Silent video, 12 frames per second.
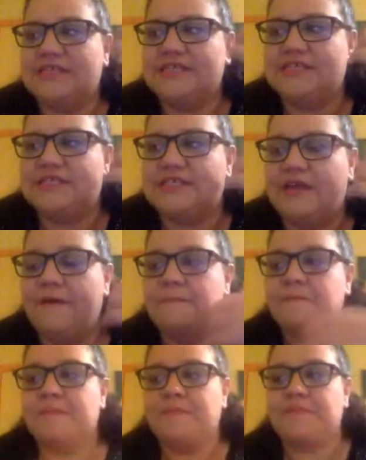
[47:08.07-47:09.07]
This
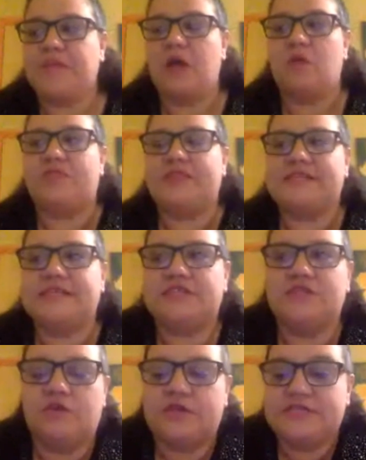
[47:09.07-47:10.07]
is
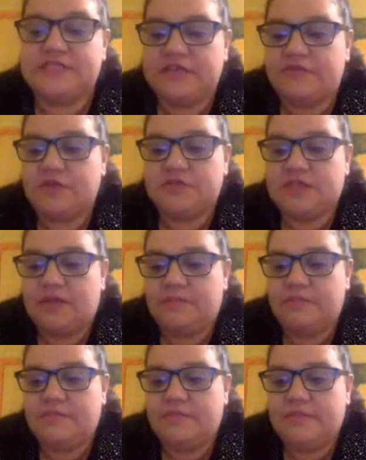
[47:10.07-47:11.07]
not a
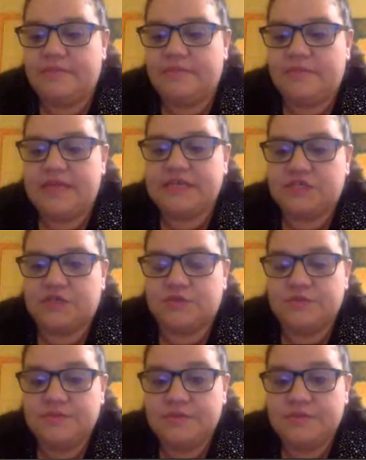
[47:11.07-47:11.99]
zero-sum issue.